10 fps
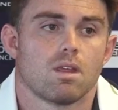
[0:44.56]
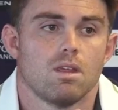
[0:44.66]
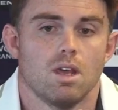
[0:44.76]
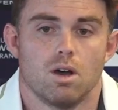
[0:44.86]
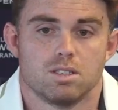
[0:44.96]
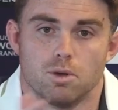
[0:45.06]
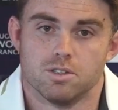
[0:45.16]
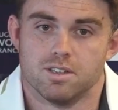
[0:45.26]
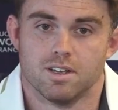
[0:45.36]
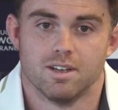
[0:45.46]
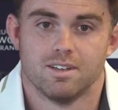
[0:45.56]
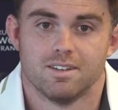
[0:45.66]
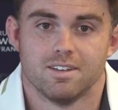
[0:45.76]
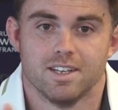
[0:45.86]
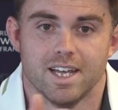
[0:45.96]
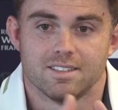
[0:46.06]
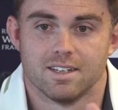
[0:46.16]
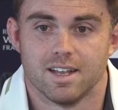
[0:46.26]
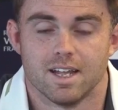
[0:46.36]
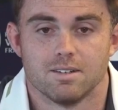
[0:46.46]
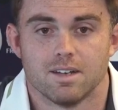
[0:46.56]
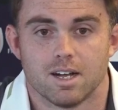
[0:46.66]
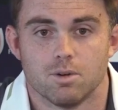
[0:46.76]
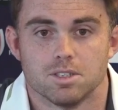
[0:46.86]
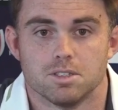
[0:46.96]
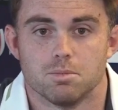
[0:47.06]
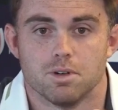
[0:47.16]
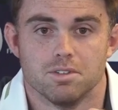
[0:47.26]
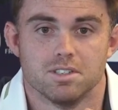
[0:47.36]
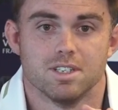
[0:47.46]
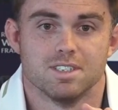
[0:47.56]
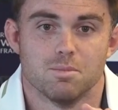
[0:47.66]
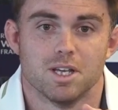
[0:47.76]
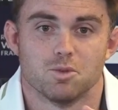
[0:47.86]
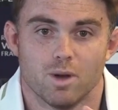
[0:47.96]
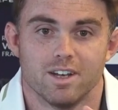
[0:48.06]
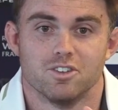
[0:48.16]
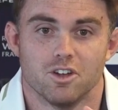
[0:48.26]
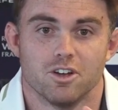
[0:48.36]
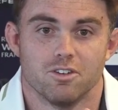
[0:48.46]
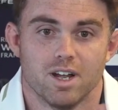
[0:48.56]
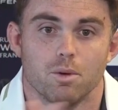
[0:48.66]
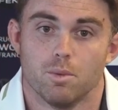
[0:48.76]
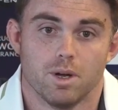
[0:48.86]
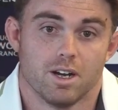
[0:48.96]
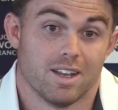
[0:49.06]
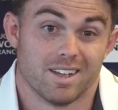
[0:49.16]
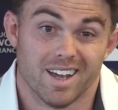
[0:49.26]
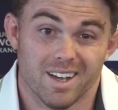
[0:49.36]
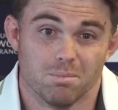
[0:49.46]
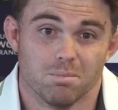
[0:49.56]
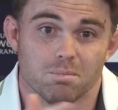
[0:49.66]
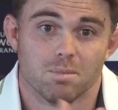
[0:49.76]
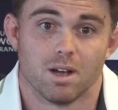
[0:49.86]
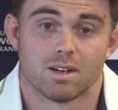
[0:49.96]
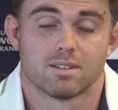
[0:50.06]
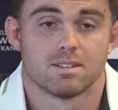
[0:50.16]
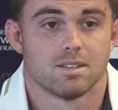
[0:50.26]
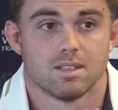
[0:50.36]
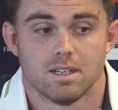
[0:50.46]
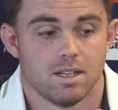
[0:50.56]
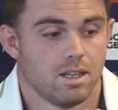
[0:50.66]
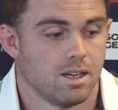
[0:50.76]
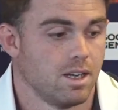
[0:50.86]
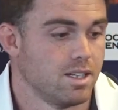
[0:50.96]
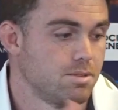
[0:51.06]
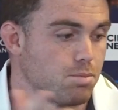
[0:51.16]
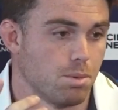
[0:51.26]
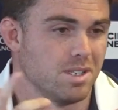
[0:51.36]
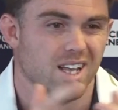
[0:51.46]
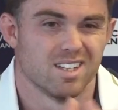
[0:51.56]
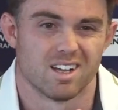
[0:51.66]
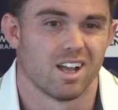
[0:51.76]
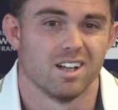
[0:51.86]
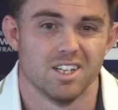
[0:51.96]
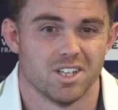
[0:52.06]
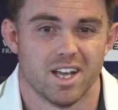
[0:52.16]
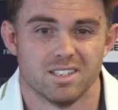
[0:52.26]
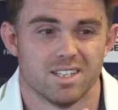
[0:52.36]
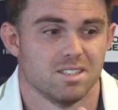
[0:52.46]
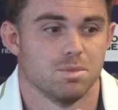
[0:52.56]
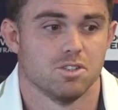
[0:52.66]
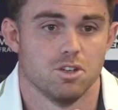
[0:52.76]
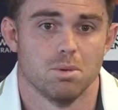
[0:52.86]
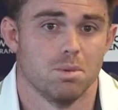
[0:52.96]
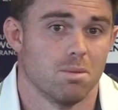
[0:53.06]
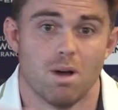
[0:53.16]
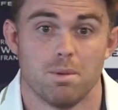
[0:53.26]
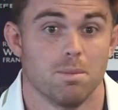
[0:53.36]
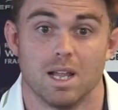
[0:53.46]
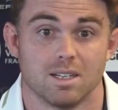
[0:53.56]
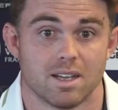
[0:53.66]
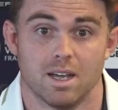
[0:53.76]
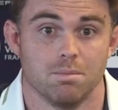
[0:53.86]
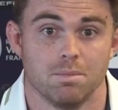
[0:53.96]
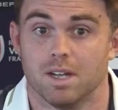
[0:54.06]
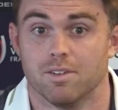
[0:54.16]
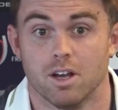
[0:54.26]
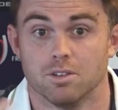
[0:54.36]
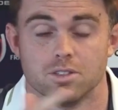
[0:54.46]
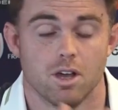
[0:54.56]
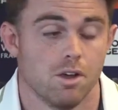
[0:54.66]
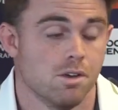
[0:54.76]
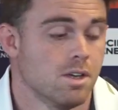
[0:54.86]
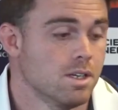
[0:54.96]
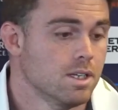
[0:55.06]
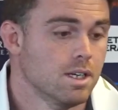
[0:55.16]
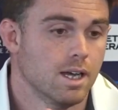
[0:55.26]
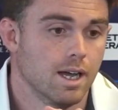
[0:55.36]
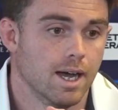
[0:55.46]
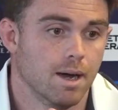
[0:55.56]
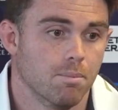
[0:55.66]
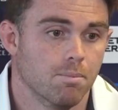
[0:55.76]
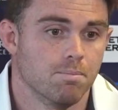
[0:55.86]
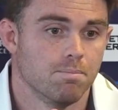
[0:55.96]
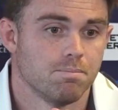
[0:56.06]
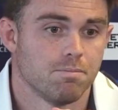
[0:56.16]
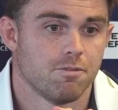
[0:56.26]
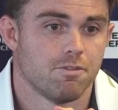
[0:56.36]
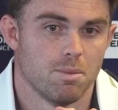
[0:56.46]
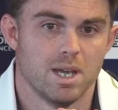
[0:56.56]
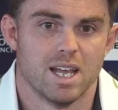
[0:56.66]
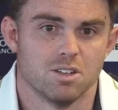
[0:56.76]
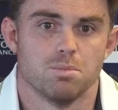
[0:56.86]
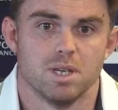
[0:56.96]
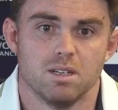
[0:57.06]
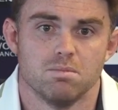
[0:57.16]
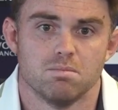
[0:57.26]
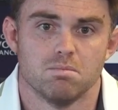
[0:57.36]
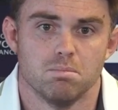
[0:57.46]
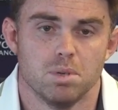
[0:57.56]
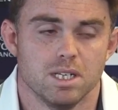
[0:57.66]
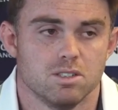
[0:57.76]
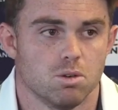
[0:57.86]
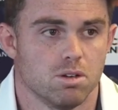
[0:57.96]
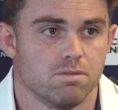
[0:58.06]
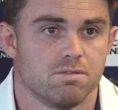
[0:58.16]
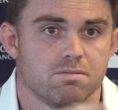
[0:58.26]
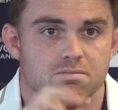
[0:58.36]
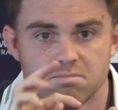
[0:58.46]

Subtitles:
Yeah, I suppose the answer to that question previously is the best way to turn it around. We've got another game. Like, and it probably sounds like a cliche and sounds a bit stupid, but it might be my last game. You never know. So for me, that was a big sort of